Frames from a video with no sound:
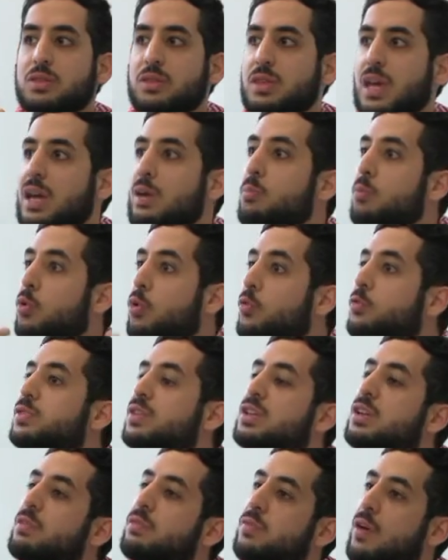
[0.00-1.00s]
they move
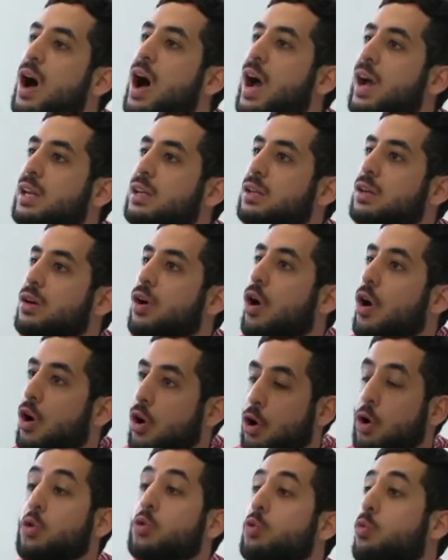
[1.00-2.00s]
to define
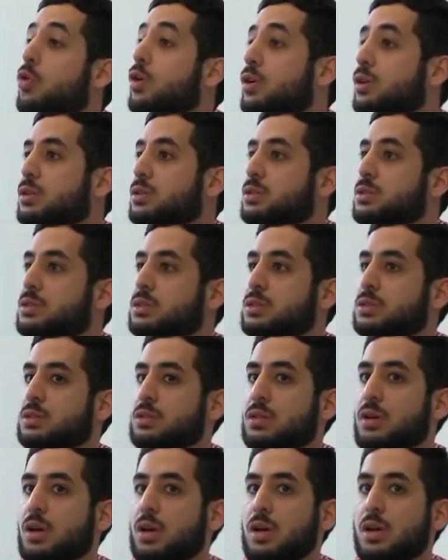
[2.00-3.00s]
our own words.
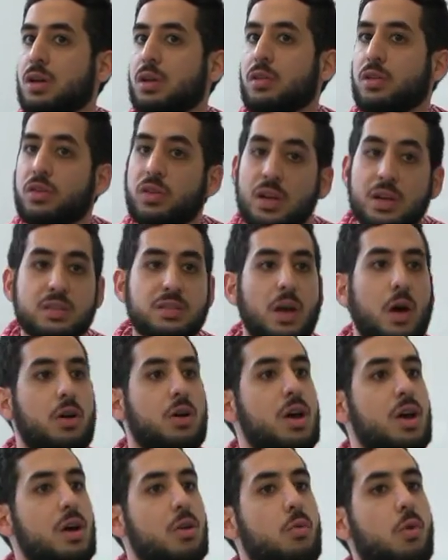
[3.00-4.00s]
The things that,